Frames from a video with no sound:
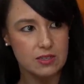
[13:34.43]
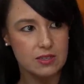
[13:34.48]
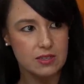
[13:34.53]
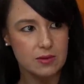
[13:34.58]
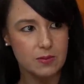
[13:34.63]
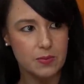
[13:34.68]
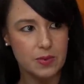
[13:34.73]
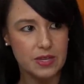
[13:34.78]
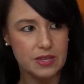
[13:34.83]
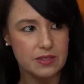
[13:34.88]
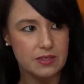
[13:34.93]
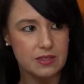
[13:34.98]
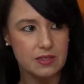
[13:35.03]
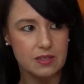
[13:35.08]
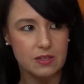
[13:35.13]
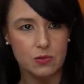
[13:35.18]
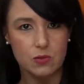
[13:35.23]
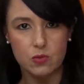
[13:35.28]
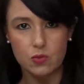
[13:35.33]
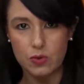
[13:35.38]
It
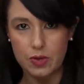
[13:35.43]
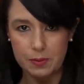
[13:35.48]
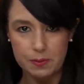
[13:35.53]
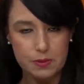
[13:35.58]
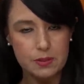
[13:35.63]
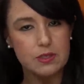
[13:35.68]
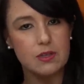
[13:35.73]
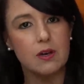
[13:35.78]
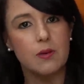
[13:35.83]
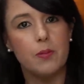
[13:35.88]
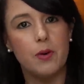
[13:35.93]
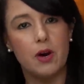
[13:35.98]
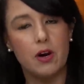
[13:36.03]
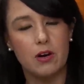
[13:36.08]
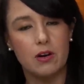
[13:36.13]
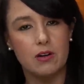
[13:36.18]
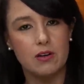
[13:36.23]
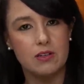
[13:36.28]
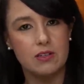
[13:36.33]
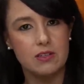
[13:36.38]
basically rips
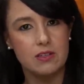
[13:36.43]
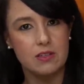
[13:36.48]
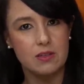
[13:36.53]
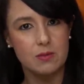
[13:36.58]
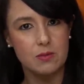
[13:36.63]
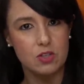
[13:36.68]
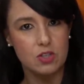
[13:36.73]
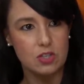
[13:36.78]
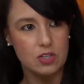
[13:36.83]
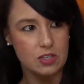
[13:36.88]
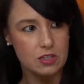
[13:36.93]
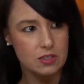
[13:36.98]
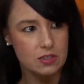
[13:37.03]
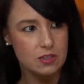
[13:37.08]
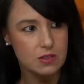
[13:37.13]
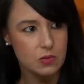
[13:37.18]
apart the machines.